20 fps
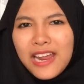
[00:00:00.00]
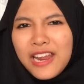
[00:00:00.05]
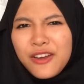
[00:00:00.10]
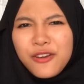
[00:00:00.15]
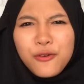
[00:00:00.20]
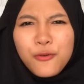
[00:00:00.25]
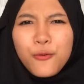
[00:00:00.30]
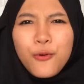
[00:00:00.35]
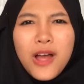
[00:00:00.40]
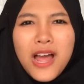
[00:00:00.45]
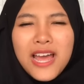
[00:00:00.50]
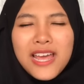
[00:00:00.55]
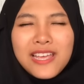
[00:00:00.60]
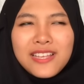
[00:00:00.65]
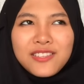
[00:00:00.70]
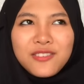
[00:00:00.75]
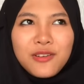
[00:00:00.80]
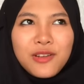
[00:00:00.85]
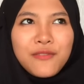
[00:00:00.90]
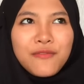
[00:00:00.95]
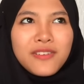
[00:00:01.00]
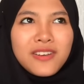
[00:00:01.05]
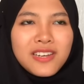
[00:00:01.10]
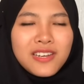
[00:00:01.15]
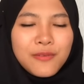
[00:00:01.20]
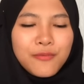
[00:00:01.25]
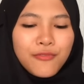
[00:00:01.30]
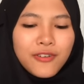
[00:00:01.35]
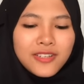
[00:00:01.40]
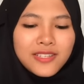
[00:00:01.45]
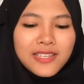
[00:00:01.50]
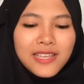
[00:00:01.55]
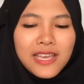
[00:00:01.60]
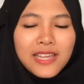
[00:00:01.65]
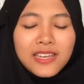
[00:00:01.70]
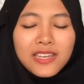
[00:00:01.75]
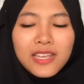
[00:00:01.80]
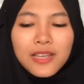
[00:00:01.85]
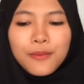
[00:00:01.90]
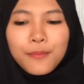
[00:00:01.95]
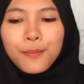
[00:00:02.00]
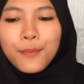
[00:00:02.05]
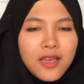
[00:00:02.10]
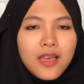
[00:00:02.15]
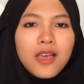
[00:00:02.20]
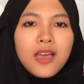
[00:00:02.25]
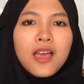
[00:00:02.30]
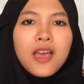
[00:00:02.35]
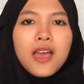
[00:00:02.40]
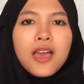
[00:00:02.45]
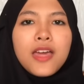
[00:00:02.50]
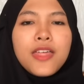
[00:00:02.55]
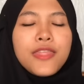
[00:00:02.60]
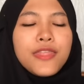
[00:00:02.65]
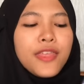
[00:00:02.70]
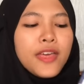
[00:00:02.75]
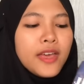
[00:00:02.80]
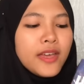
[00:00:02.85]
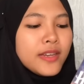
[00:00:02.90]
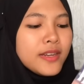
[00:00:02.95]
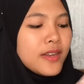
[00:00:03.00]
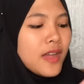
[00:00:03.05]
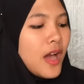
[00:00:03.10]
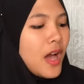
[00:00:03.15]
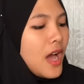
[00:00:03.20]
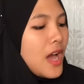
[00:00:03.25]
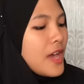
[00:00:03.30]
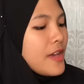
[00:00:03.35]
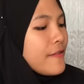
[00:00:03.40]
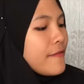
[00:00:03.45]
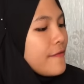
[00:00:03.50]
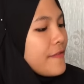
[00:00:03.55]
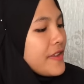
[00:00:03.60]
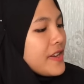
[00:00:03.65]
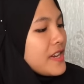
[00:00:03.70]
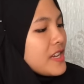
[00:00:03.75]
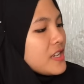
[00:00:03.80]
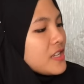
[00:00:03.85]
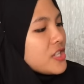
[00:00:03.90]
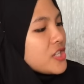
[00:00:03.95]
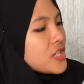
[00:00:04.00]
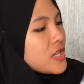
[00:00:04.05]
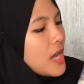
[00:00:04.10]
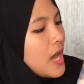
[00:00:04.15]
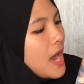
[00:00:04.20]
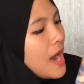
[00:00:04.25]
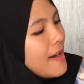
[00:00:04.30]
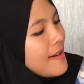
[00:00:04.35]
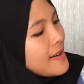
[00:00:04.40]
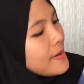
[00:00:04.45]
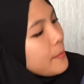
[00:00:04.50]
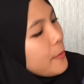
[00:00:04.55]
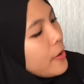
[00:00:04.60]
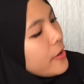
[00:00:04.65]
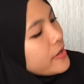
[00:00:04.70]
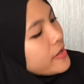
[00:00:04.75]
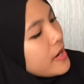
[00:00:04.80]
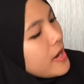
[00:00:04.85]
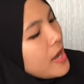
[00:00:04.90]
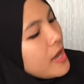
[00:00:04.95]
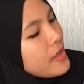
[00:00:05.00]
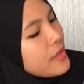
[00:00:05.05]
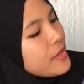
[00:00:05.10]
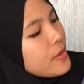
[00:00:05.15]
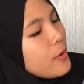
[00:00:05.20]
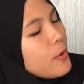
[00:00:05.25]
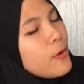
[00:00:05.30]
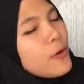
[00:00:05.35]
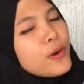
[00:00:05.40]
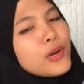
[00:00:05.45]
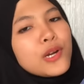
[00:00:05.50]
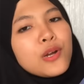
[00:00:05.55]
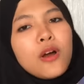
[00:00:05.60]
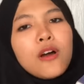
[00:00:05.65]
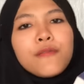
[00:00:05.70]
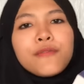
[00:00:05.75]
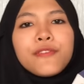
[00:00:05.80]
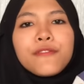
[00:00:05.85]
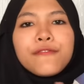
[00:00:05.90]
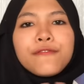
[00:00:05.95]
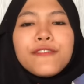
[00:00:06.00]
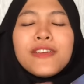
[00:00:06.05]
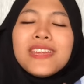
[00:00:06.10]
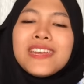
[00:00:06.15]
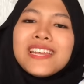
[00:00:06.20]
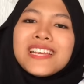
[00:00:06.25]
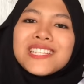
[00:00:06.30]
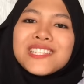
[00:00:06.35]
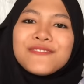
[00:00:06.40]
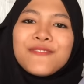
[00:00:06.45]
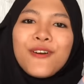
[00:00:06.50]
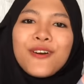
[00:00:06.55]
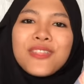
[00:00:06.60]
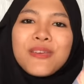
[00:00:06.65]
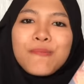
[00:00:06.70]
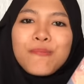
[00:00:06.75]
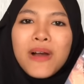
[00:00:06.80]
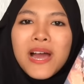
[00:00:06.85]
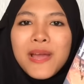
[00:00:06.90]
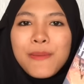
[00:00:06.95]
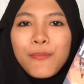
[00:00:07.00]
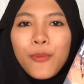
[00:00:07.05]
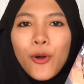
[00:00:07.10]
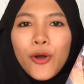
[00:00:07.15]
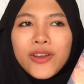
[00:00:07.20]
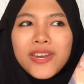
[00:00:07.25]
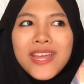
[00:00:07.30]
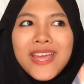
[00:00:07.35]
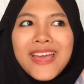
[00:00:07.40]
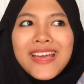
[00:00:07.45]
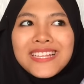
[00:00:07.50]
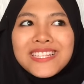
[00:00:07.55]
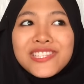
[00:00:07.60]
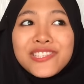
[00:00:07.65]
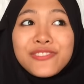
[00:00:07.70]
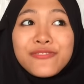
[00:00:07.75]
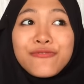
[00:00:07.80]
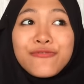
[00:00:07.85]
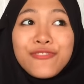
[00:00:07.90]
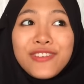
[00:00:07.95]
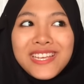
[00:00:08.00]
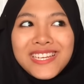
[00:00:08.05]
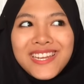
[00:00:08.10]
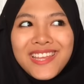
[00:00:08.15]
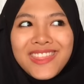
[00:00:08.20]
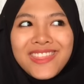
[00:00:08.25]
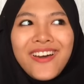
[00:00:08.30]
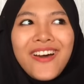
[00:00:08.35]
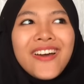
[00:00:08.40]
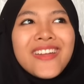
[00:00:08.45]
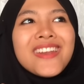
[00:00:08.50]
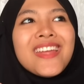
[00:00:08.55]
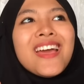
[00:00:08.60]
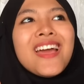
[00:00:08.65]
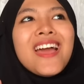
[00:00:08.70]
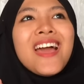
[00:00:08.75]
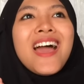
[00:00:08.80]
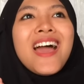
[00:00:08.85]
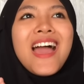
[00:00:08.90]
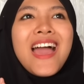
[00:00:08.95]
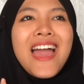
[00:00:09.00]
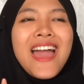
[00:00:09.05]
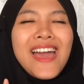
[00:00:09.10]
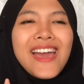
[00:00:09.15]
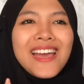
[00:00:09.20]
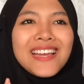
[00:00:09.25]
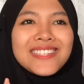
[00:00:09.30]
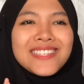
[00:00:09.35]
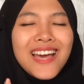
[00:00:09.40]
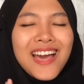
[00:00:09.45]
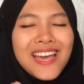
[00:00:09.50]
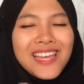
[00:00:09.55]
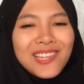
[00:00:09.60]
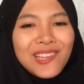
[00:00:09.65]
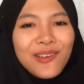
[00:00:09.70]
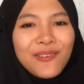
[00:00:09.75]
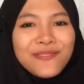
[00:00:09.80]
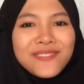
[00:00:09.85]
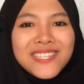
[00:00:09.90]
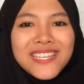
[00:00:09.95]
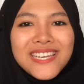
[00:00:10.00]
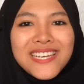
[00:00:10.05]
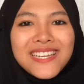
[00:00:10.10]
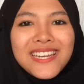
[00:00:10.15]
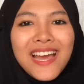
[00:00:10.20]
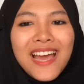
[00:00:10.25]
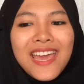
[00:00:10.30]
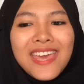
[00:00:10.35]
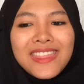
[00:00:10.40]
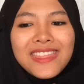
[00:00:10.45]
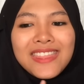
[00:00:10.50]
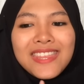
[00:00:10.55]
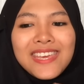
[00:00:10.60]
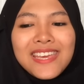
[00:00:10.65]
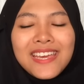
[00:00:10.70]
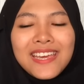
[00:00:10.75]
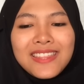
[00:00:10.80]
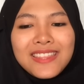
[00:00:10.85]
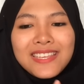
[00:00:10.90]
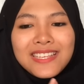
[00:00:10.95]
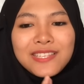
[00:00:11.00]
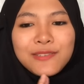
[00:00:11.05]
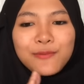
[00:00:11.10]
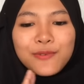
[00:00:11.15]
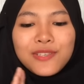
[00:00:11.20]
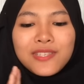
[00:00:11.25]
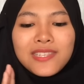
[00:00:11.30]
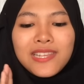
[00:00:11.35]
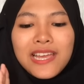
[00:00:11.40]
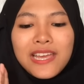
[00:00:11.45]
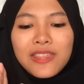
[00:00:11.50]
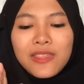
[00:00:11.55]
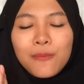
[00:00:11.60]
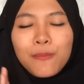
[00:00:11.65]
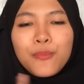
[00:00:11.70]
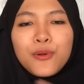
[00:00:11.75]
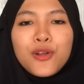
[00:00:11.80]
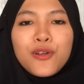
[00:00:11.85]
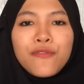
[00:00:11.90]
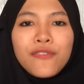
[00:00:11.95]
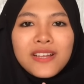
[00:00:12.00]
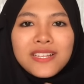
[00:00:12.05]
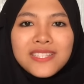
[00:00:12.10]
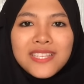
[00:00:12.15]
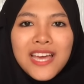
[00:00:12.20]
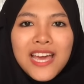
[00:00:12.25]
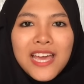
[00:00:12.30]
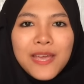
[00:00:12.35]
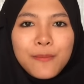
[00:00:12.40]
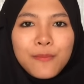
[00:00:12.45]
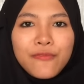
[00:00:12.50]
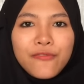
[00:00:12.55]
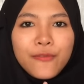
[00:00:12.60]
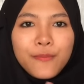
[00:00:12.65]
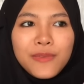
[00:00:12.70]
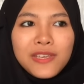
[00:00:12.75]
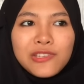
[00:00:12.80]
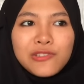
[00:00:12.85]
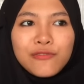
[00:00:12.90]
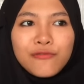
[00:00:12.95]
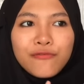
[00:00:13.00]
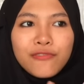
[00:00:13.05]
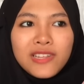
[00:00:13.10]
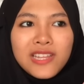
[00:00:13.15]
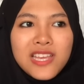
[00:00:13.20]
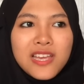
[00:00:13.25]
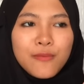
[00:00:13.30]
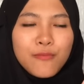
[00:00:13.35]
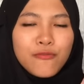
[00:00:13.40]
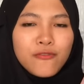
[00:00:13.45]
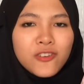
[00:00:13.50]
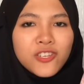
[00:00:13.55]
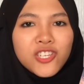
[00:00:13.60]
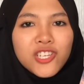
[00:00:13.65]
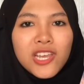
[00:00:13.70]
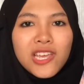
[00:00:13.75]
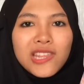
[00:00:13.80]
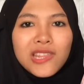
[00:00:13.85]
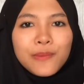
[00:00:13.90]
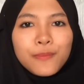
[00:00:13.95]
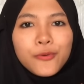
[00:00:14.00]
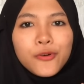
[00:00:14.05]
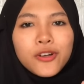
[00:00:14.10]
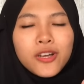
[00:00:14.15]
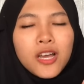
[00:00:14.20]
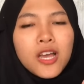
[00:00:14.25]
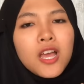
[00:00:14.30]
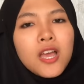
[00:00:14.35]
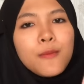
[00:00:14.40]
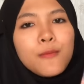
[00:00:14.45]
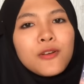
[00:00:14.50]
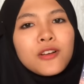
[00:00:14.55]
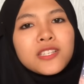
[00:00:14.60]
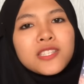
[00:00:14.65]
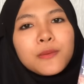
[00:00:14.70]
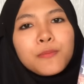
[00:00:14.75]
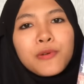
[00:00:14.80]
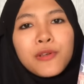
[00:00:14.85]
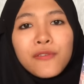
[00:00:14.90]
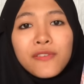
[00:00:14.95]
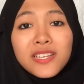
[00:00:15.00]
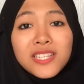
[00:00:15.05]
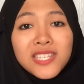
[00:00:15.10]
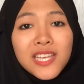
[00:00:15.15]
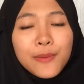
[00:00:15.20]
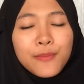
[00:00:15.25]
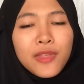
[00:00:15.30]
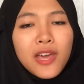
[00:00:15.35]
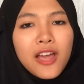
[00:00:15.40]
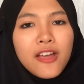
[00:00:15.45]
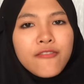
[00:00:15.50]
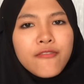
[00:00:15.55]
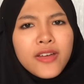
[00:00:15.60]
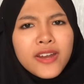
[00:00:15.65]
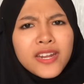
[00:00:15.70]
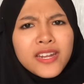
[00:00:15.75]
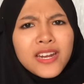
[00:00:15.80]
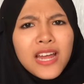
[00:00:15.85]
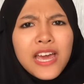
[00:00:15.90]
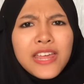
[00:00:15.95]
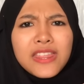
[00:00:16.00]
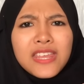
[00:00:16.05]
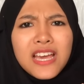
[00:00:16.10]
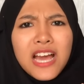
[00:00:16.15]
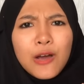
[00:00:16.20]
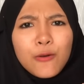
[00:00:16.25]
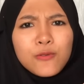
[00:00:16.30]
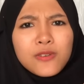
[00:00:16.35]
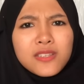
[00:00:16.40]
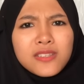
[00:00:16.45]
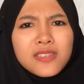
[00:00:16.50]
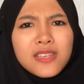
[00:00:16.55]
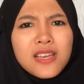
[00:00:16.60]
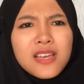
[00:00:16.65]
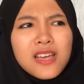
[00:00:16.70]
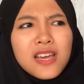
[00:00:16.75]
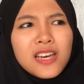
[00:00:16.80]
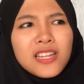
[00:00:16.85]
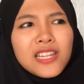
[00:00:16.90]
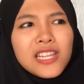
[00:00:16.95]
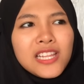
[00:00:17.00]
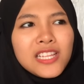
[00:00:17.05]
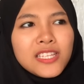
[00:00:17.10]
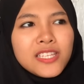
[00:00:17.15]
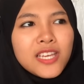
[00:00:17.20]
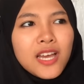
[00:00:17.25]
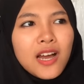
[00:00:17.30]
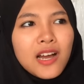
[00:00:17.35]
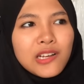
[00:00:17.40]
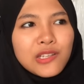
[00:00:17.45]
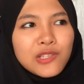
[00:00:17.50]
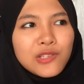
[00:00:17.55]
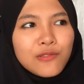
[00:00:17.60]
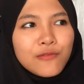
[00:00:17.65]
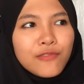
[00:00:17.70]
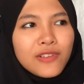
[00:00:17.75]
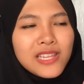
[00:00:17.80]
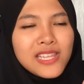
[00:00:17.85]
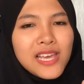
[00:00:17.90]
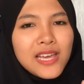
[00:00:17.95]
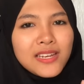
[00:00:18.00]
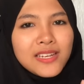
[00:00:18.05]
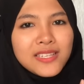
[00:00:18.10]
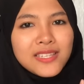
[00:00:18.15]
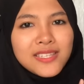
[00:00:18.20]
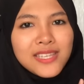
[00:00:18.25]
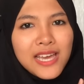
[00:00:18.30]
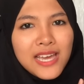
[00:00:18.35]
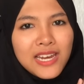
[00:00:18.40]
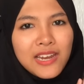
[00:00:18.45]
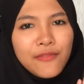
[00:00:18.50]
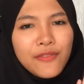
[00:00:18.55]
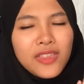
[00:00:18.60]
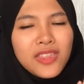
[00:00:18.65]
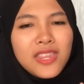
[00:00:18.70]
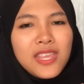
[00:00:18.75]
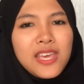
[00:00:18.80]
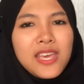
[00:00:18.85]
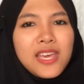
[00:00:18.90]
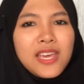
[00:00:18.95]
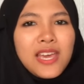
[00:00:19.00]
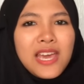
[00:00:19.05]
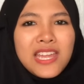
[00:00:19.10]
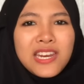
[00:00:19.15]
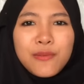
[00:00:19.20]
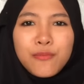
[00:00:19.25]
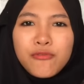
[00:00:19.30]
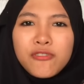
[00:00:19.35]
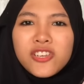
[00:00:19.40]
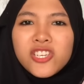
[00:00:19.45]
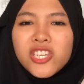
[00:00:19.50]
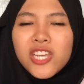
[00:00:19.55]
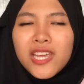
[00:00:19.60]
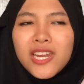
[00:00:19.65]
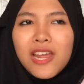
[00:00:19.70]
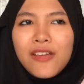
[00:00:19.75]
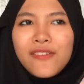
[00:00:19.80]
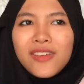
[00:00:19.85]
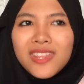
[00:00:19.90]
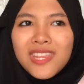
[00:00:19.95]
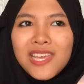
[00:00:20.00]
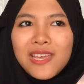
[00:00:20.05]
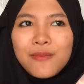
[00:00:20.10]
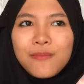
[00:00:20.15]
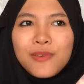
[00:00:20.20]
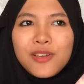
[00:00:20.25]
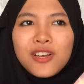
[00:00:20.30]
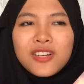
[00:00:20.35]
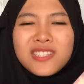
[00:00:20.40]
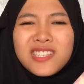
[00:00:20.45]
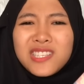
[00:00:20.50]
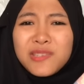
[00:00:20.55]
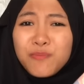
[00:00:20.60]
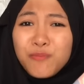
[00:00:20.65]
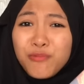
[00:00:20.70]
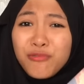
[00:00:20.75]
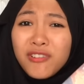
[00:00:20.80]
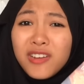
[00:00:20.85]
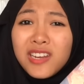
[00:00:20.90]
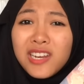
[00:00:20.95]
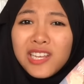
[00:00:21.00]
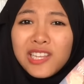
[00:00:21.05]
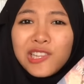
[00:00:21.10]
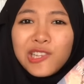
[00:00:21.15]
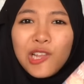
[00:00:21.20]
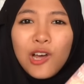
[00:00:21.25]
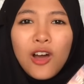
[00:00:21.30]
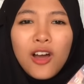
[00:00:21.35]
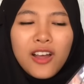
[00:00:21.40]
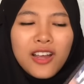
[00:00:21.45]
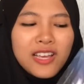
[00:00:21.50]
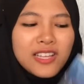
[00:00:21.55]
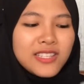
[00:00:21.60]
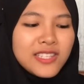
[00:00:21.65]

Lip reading: I don't know why, it's not even a depressing ending. And then I finished Harry Potter and the Order of the Phoenix for the My Potterheads Readathon, and I loved it. I think this was like the perfect time for me to really appreciate the book, because the previous time that I read it, I think I was a little young to really understand everything and appreciate everything, because it's pretty long.